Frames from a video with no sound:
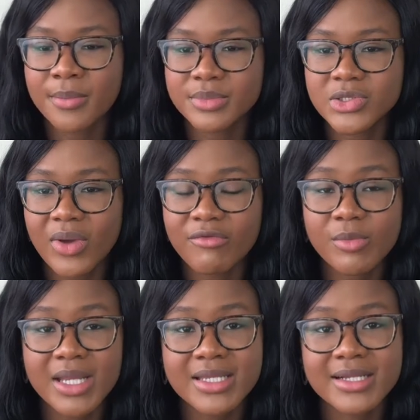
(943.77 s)
to
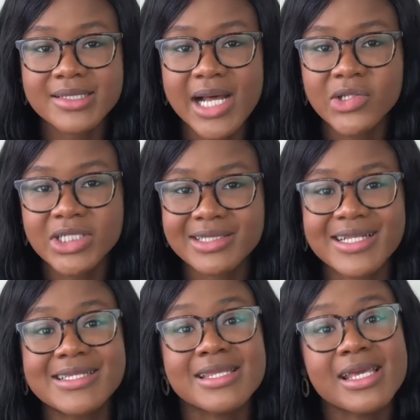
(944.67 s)
everybody that's out there
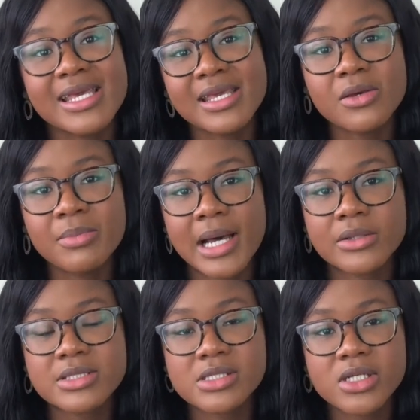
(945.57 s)
that's thinking
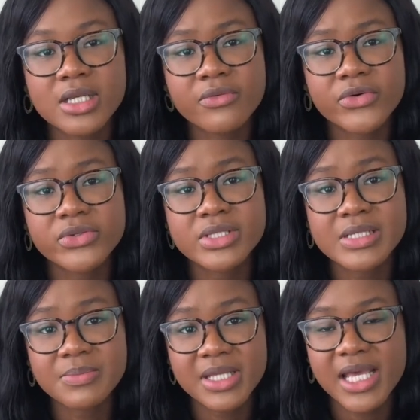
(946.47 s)
about studying for the
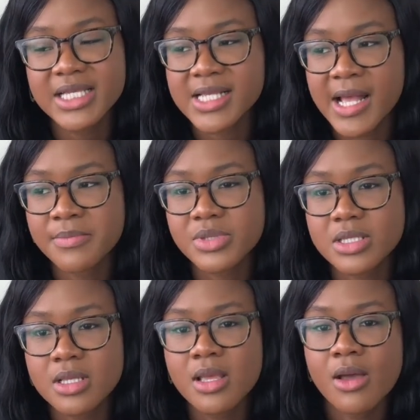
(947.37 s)
CPA
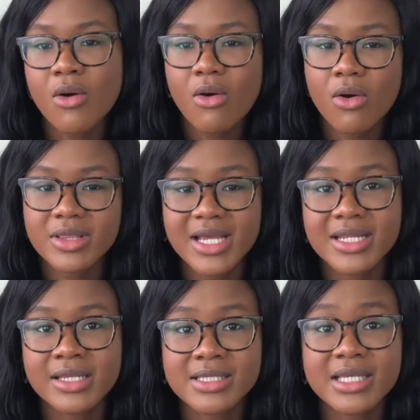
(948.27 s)
exams, or that
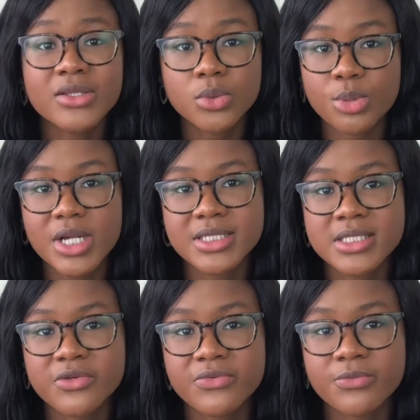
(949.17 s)
is in the
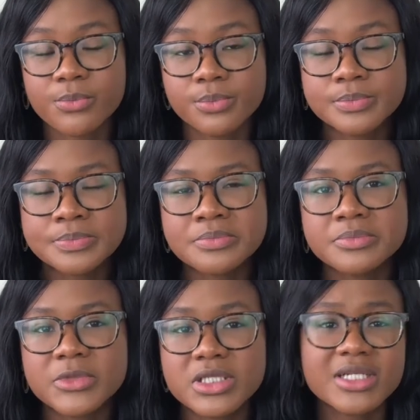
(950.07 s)
process of
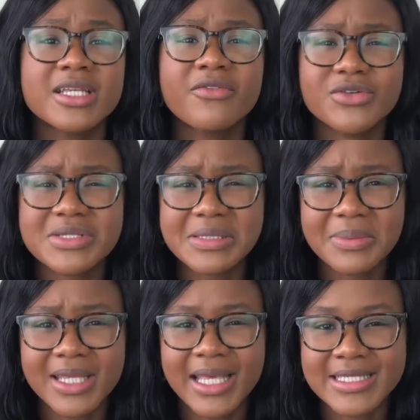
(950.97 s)
studying for the
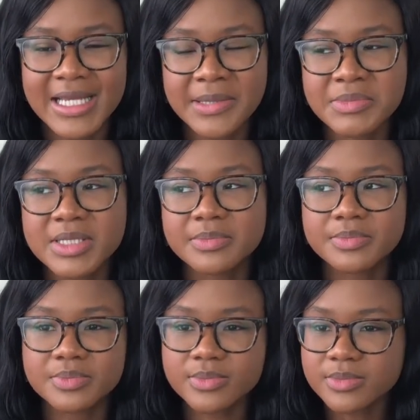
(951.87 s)
CPA exams,
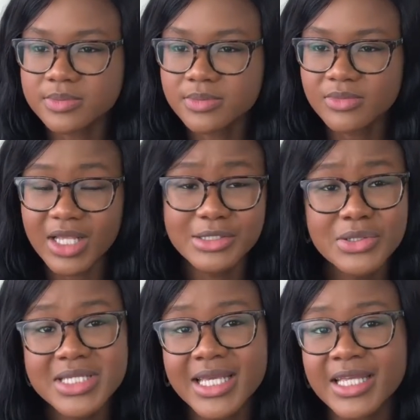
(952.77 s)

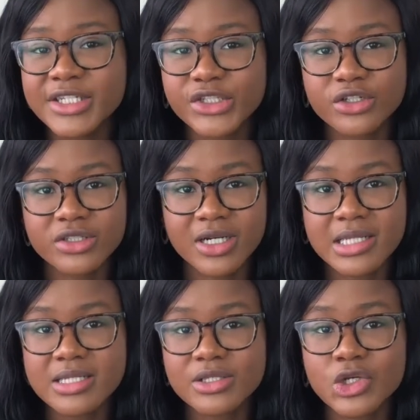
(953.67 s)
don't take any
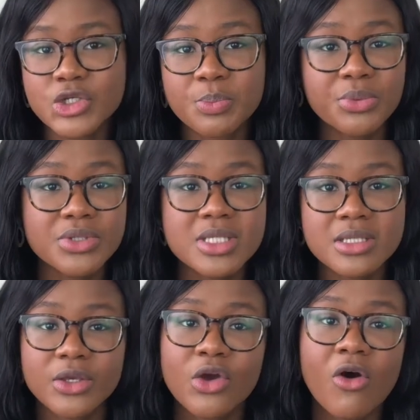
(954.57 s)
shortcuts. Just
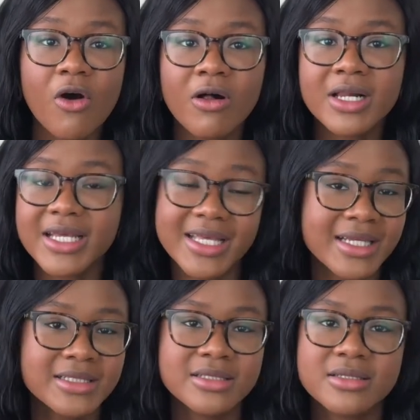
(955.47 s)
put your all in.